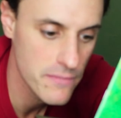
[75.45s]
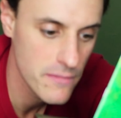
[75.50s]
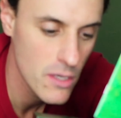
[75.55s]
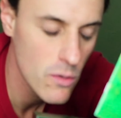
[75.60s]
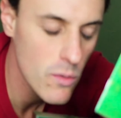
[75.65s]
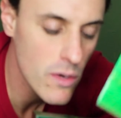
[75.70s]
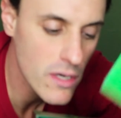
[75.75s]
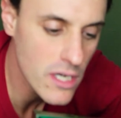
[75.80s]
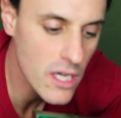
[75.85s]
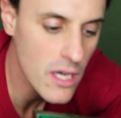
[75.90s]

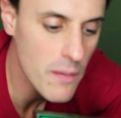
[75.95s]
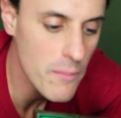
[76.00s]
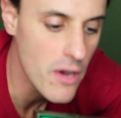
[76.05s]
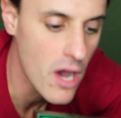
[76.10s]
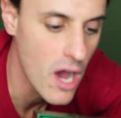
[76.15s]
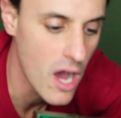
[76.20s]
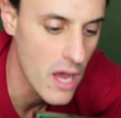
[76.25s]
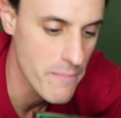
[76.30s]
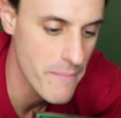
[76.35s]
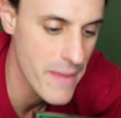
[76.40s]
well, come
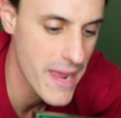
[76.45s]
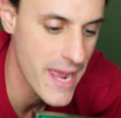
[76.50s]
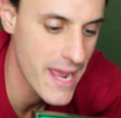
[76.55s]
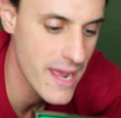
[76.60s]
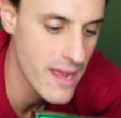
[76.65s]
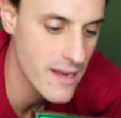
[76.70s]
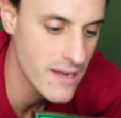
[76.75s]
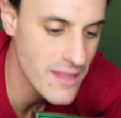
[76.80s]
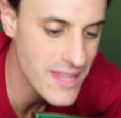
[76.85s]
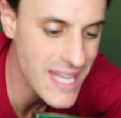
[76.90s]
on,
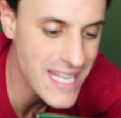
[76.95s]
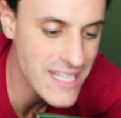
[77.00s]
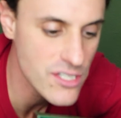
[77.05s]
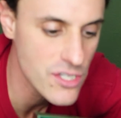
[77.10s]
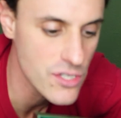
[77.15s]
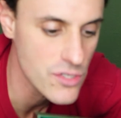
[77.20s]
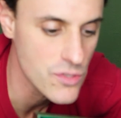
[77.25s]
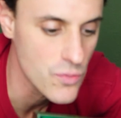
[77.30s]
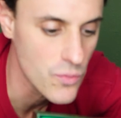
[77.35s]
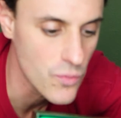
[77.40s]
man, that's
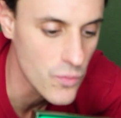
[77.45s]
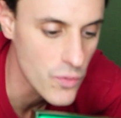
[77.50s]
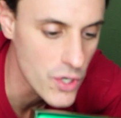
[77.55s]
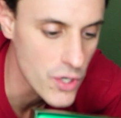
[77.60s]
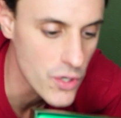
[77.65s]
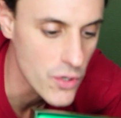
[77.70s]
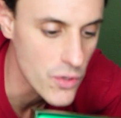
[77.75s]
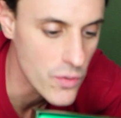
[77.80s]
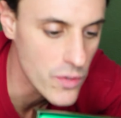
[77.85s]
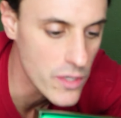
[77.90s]
just
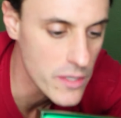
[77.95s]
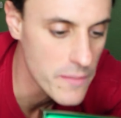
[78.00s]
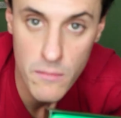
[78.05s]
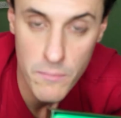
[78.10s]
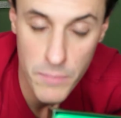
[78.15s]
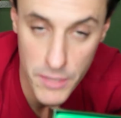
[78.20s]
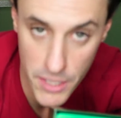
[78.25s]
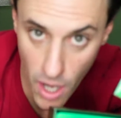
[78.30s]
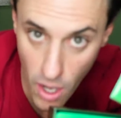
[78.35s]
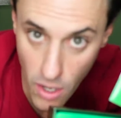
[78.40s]
rude.
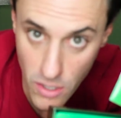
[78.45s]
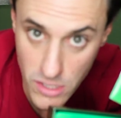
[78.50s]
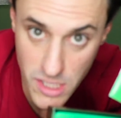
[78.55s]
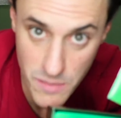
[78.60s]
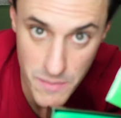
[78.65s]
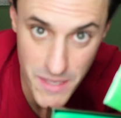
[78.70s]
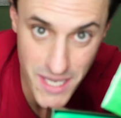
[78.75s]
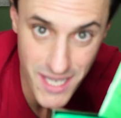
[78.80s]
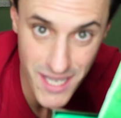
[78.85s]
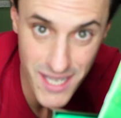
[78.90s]
But
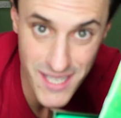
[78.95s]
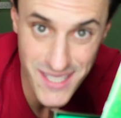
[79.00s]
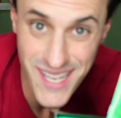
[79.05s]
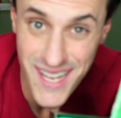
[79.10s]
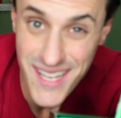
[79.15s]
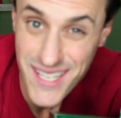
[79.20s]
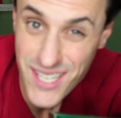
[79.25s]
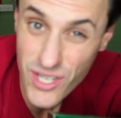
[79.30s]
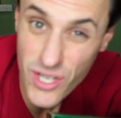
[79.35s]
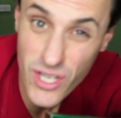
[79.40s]
also
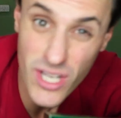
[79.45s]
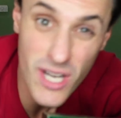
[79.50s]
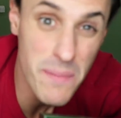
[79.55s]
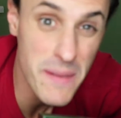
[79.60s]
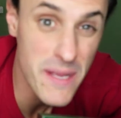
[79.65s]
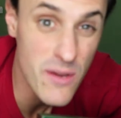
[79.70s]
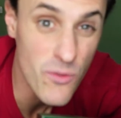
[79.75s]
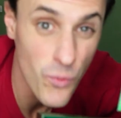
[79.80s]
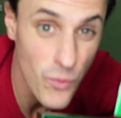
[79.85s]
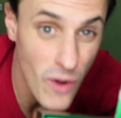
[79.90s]
because you're gonna
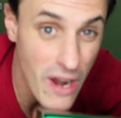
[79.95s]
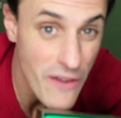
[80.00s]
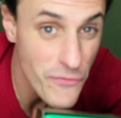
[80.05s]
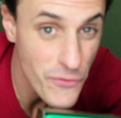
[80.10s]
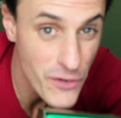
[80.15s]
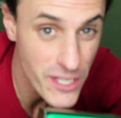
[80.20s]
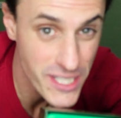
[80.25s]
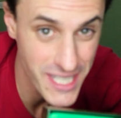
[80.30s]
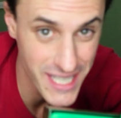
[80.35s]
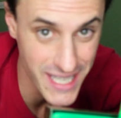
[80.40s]
be
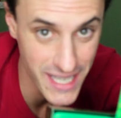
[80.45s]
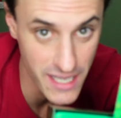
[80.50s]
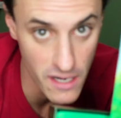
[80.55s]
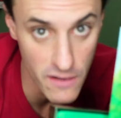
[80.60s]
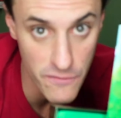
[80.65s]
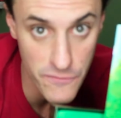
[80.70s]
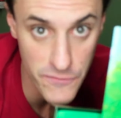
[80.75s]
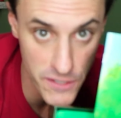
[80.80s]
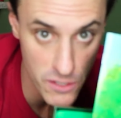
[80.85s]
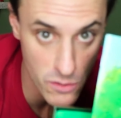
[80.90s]
referencing it
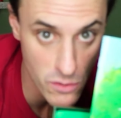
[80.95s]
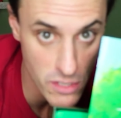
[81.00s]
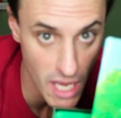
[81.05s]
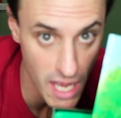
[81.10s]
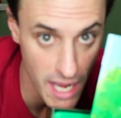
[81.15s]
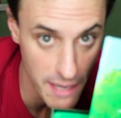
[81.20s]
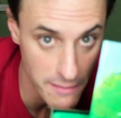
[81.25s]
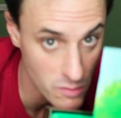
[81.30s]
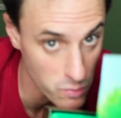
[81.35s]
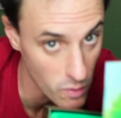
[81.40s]
a few
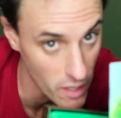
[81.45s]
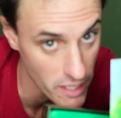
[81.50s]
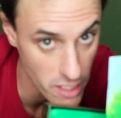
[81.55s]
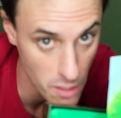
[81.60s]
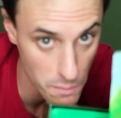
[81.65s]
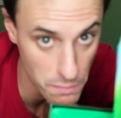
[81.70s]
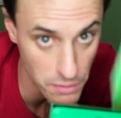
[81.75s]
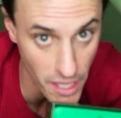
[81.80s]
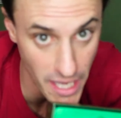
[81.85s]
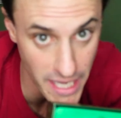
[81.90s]
times while
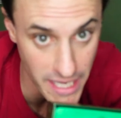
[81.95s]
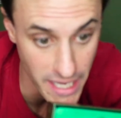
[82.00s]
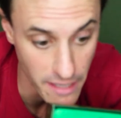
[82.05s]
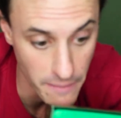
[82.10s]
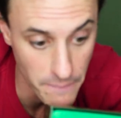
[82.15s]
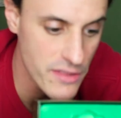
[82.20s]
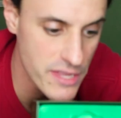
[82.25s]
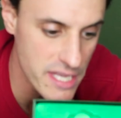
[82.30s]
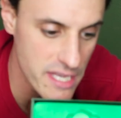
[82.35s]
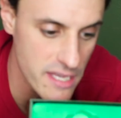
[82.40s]
you're
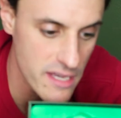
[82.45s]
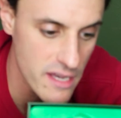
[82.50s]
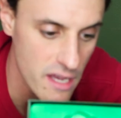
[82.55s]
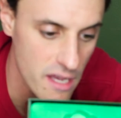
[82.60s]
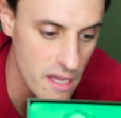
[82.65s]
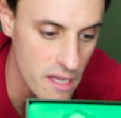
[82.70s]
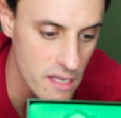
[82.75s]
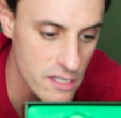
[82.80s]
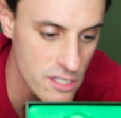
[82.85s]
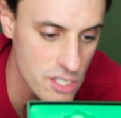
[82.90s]
playing.
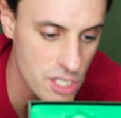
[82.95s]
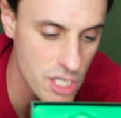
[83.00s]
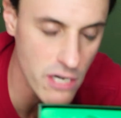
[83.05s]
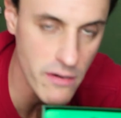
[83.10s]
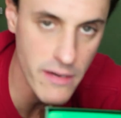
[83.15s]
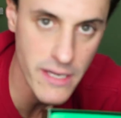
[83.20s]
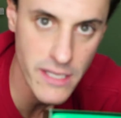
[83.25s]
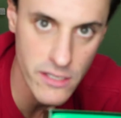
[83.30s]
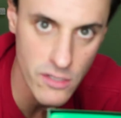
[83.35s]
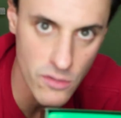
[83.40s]
The
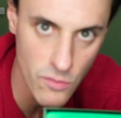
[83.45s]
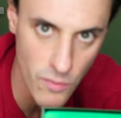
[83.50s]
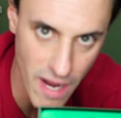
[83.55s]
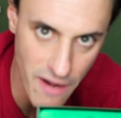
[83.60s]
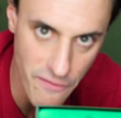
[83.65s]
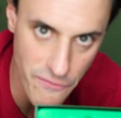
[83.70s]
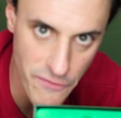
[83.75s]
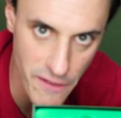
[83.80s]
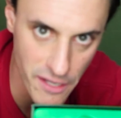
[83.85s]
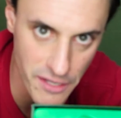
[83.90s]
cheery little
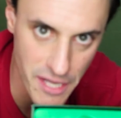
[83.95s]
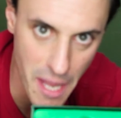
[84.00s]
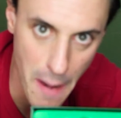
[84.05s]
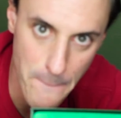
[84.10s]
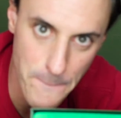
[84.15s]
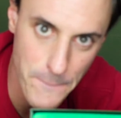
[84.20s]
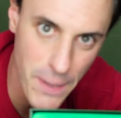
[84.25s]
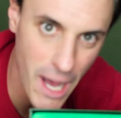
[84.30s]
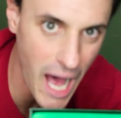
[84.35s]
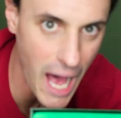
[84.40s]
red fellow
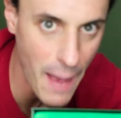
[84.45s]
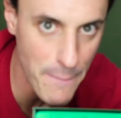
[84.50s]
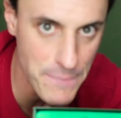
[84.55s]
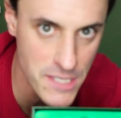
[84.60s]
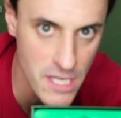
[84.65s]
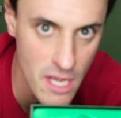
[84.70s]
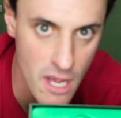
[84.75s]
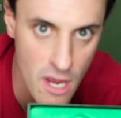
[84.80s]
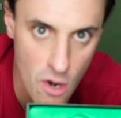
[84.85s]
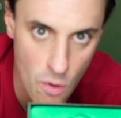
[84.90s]
that
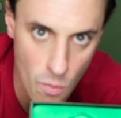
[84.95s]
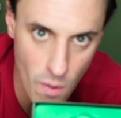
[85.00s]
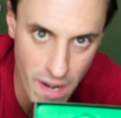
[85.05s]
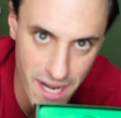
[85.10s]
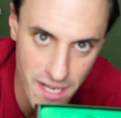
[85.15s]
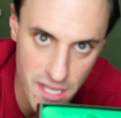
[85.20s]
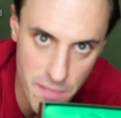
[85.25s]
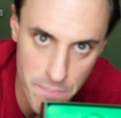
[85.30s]
popped right out of the